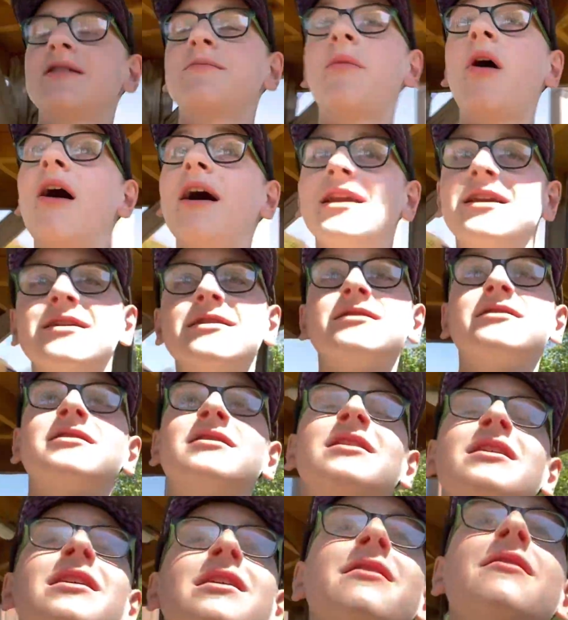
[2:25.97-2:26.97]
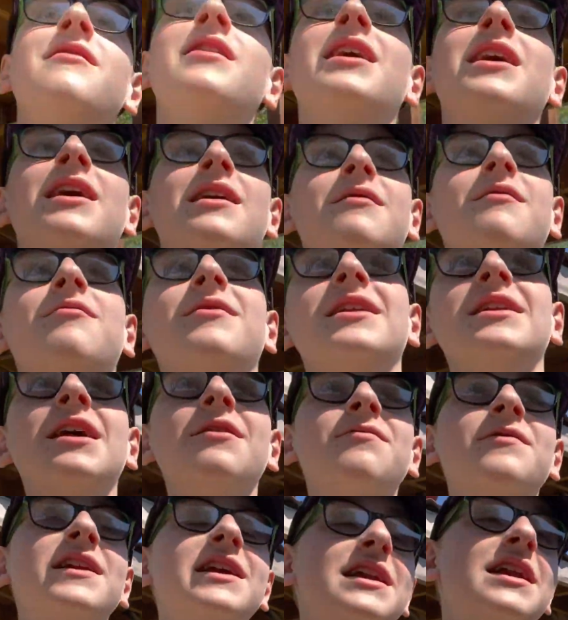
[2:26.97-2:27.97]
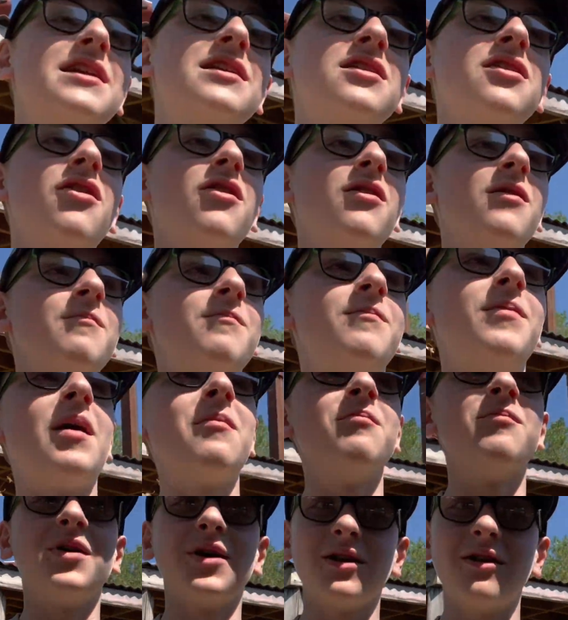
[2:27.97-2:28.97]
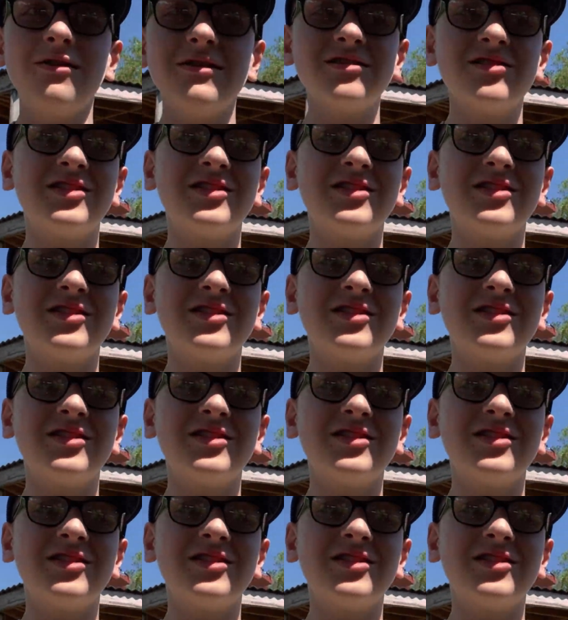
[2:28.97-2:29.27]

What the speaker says: Pilots. We definitely did not bump a lot.